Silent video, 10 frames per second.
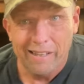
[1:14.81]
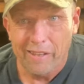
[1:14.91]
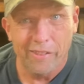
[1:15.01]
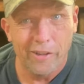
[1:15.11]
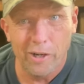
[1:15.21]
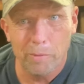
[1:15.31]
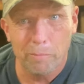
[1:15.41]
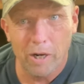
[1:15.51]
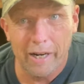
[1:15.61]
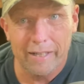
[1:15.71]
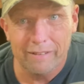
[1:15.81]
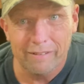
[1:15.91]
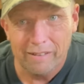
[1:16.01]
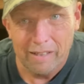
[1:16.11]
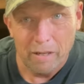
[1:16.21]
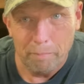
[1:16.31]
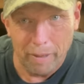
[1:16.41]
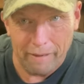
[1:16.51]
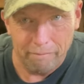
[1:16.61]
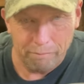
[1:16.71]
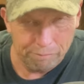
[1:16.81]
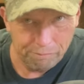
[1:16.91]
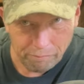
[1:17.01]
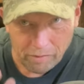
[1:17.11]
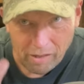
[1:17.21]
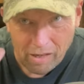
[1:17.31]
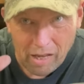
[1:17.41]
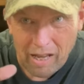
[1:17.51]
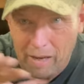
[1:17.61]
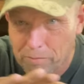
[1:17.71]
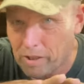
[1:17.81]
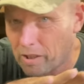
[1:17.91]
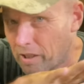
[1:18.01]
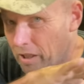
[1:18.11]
They're bright, but I'm gonna